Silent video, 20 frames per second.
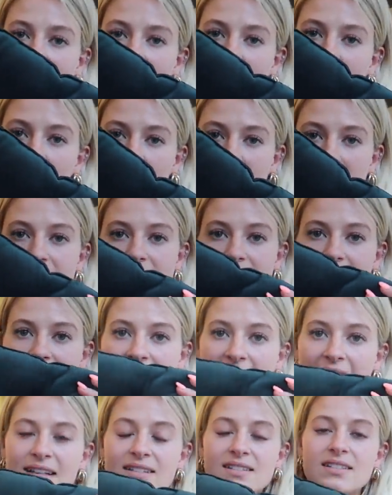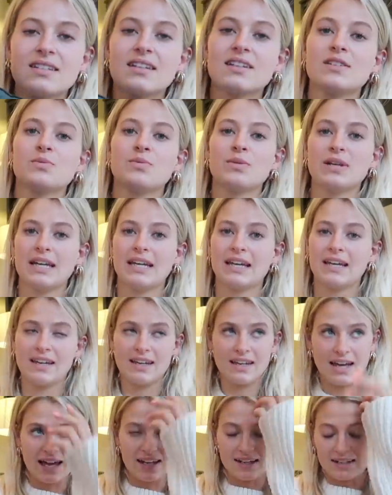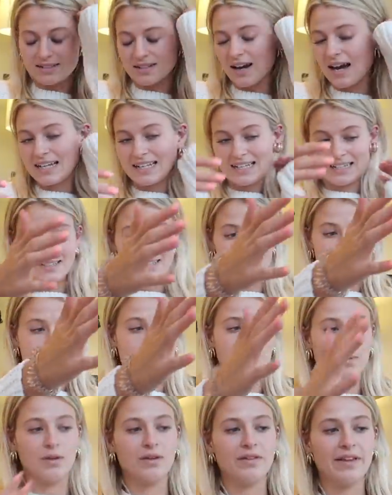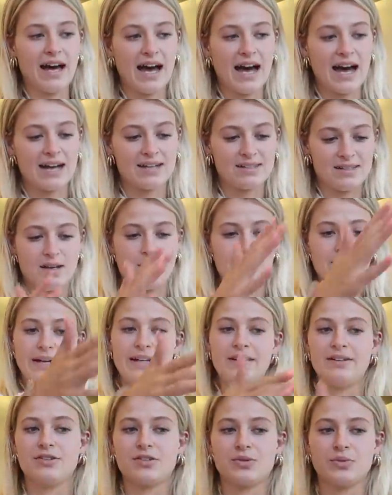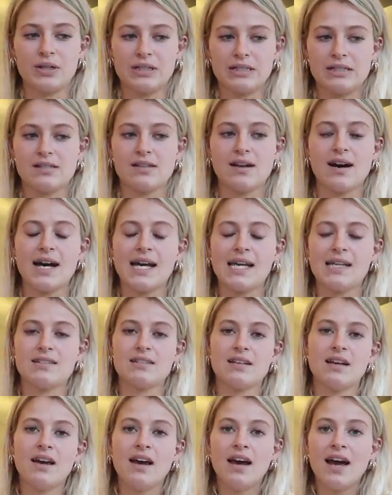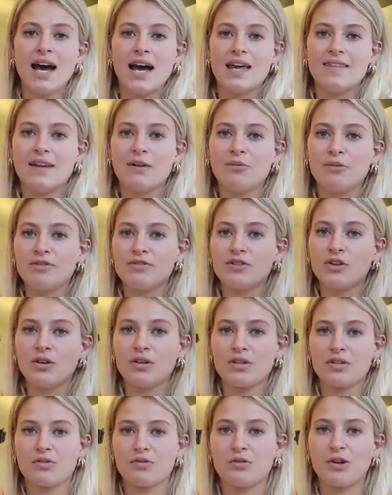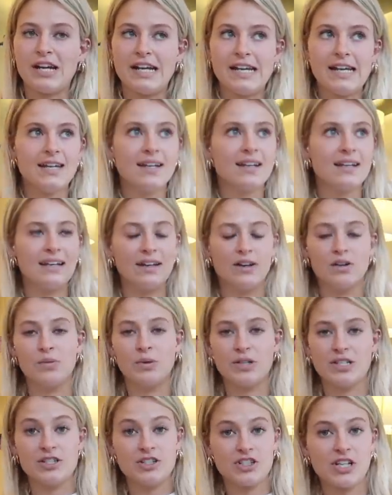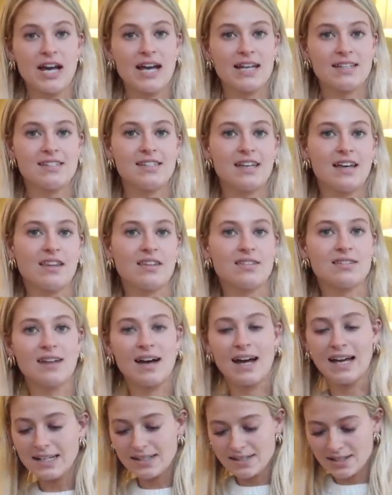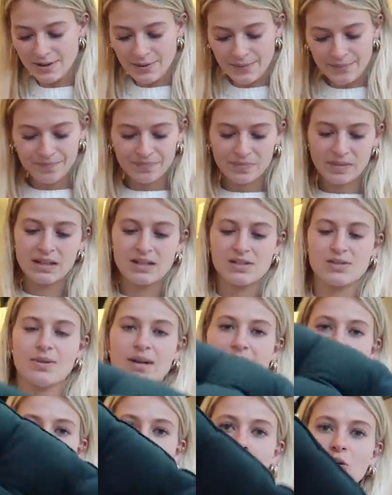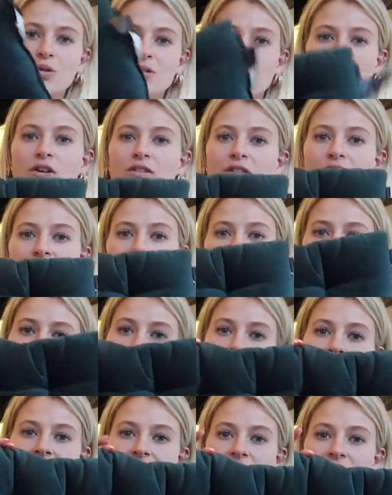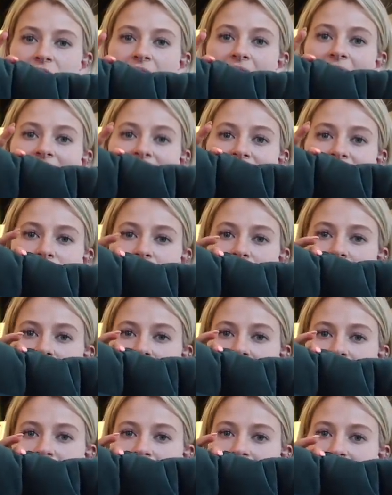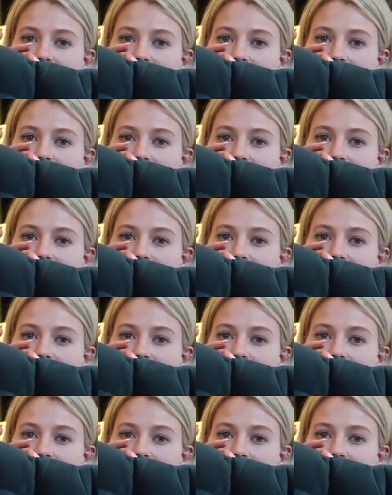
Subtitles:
And I wanted to get, because we're getting a dining table that has a bench one side, and then we've got three little wooden chairs the other side. So I thought on three wooden chairs, it'd be nice to